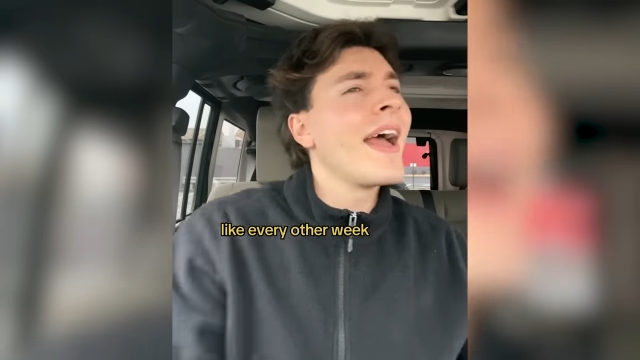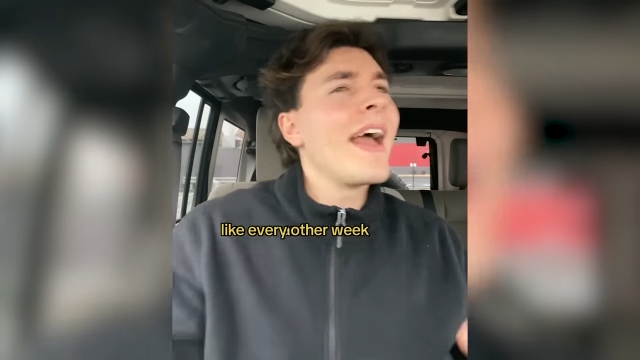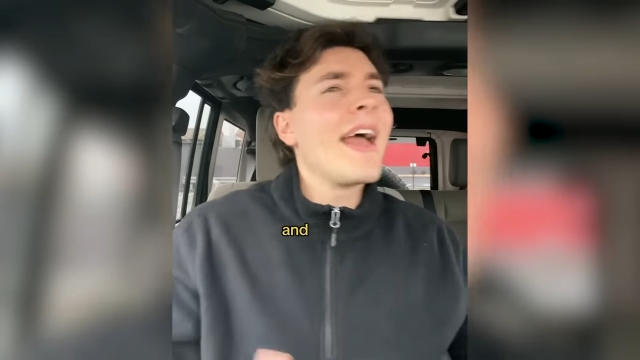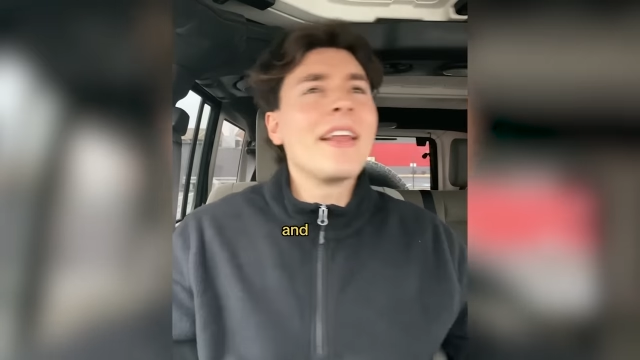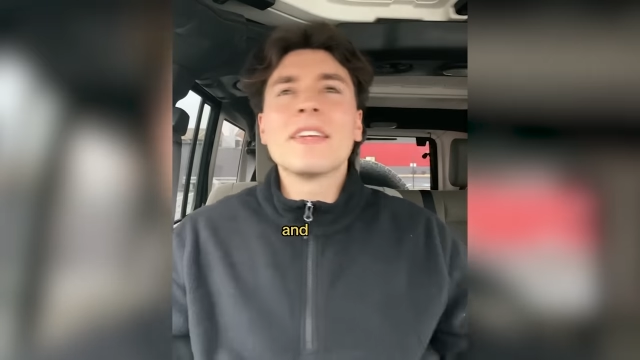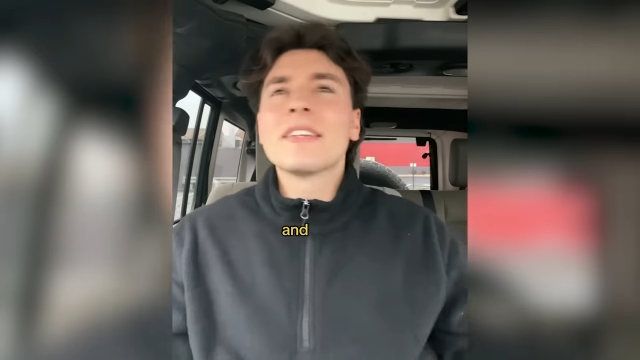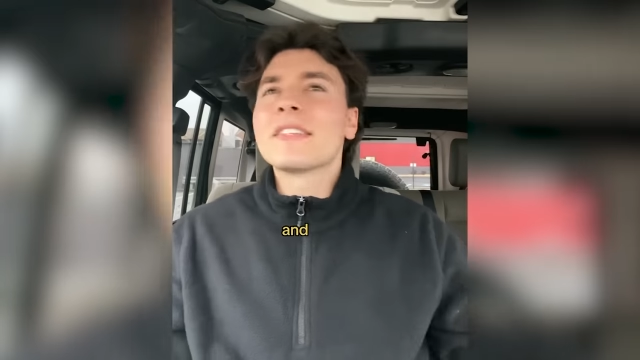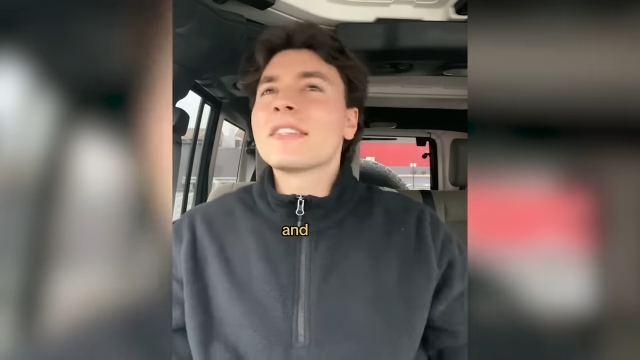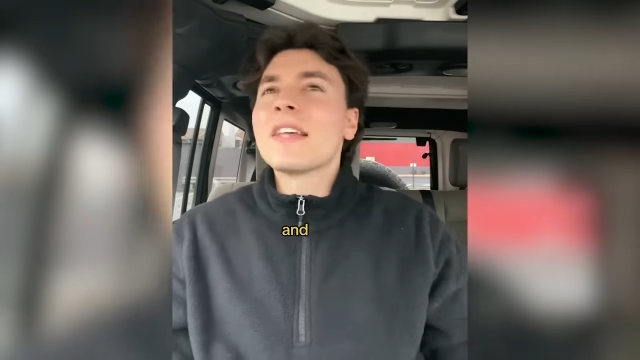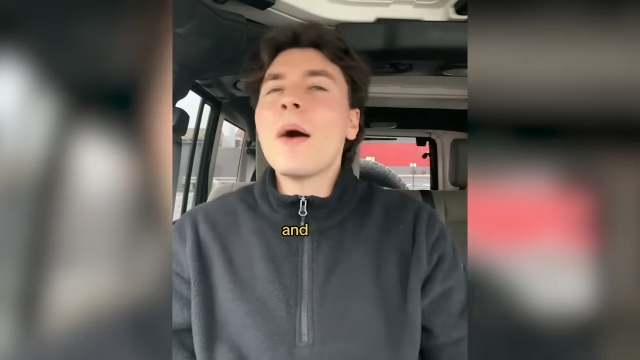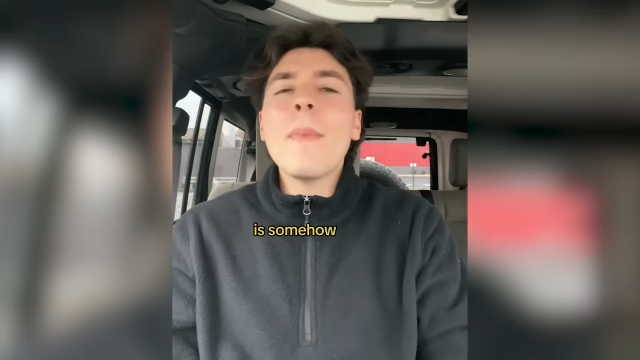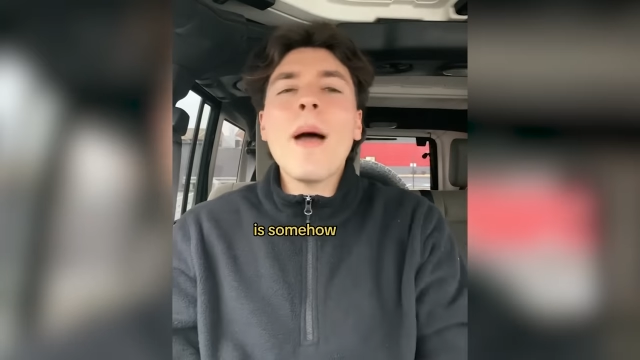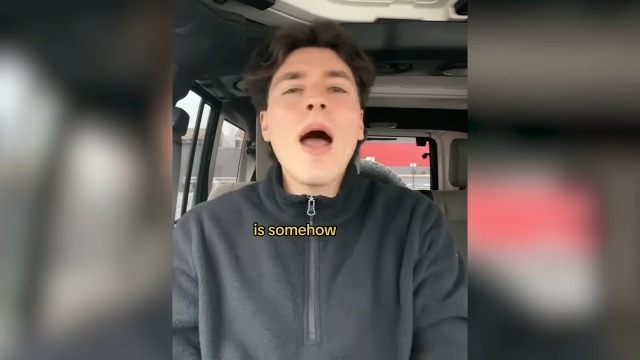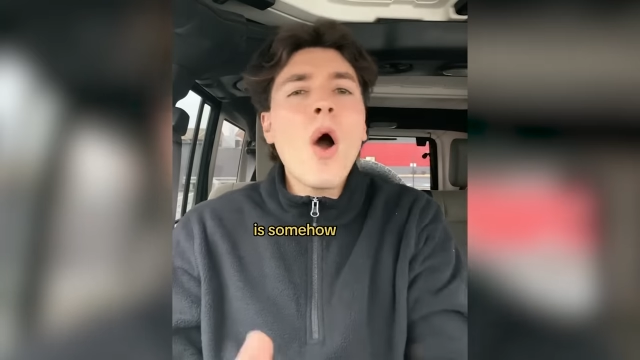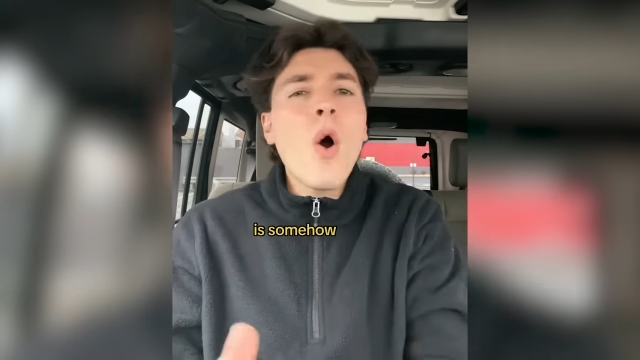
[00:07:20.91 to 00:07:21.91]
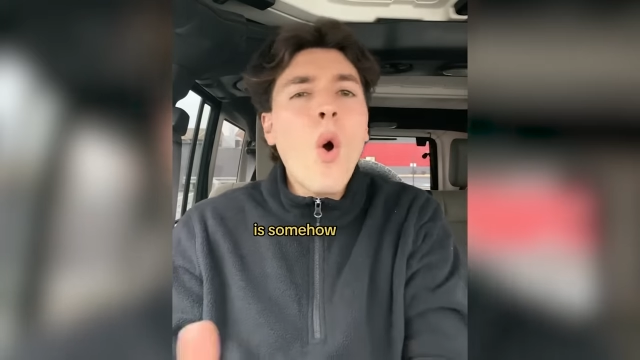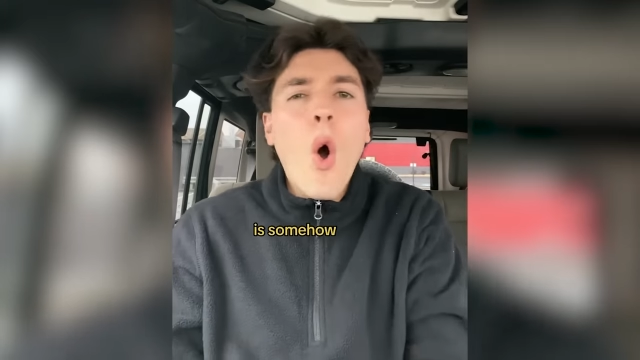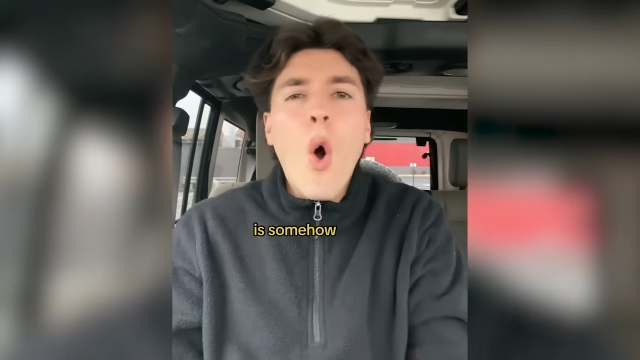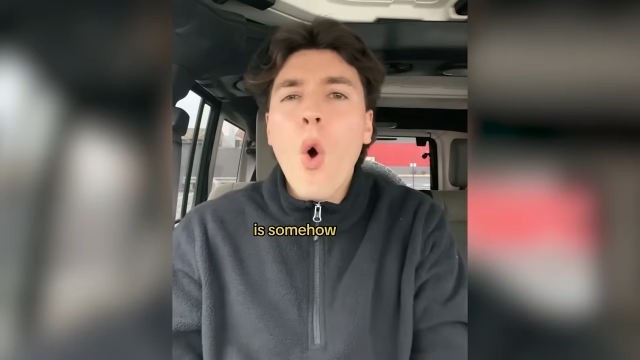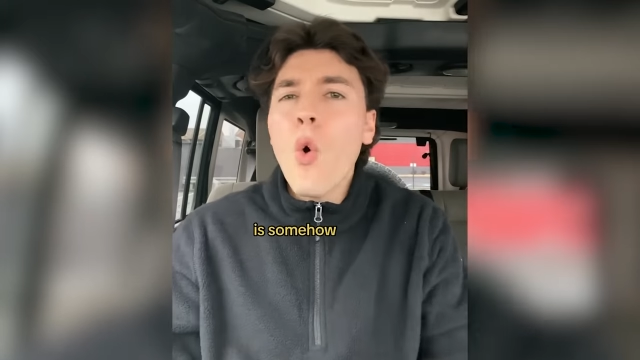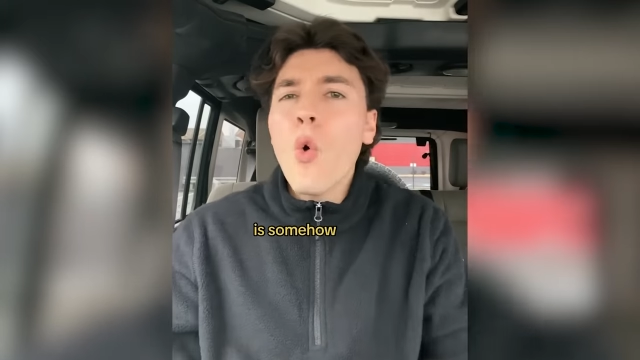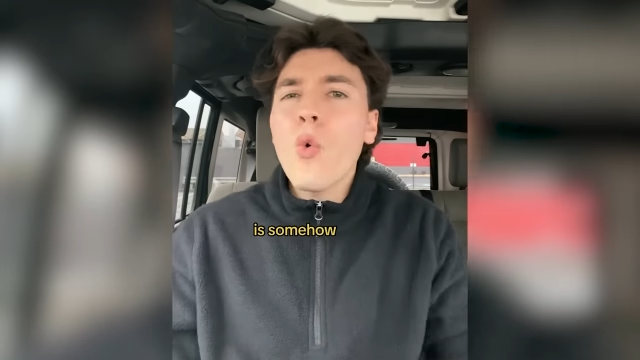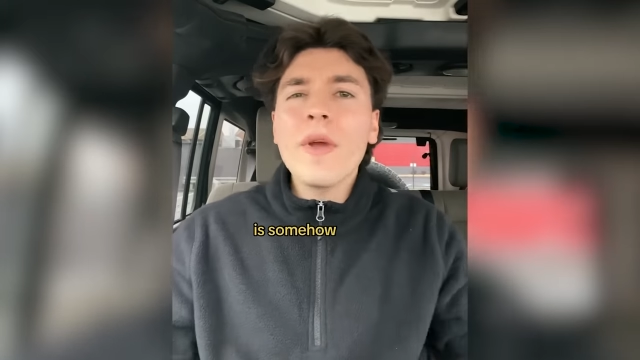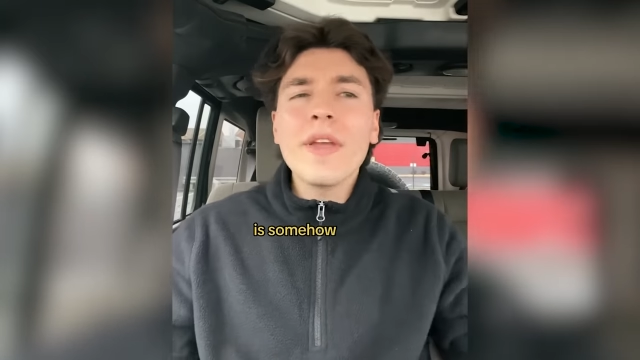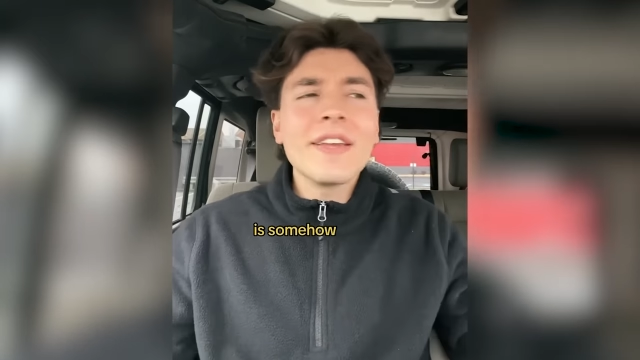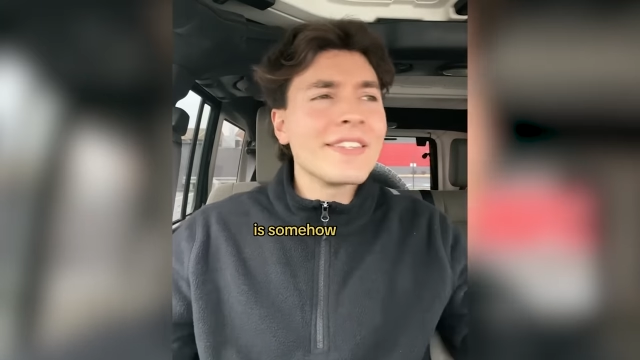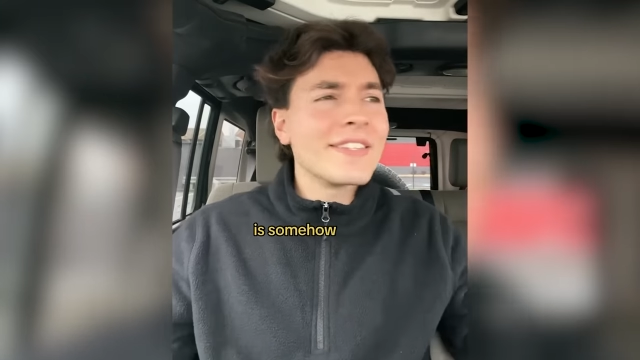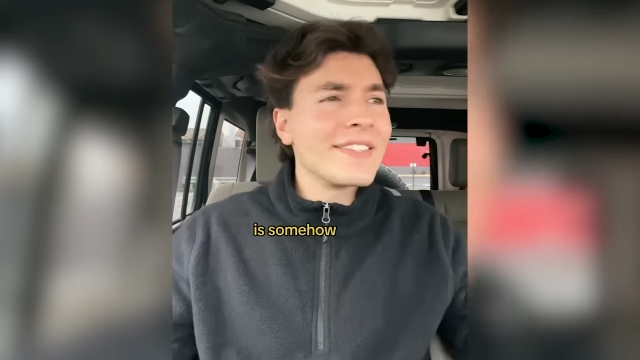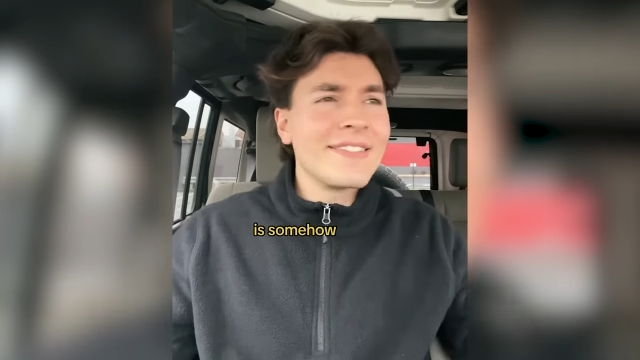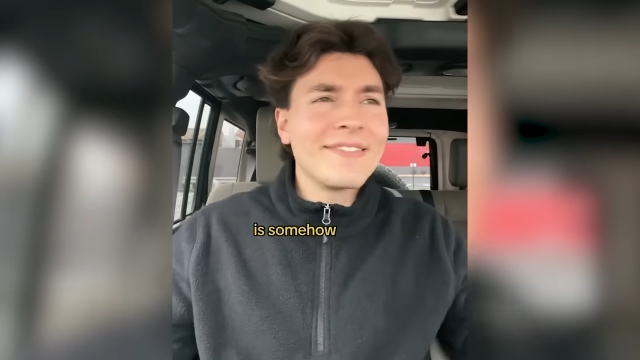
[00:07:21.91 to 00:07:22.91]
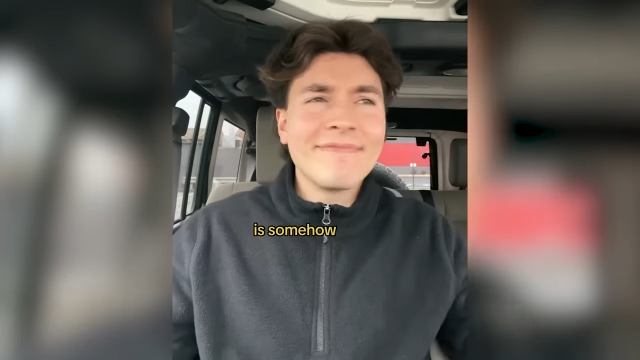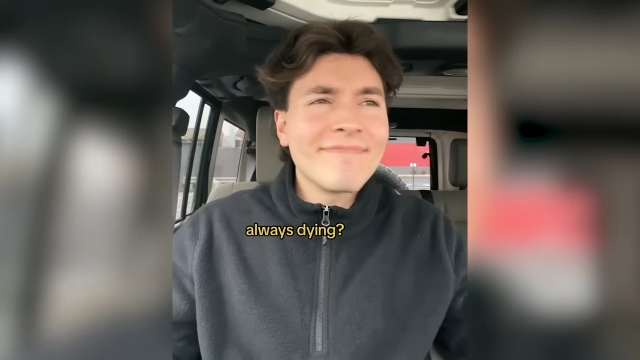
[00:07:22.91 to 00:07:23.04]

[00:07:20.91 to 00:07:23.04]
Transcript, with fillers: and is somehow always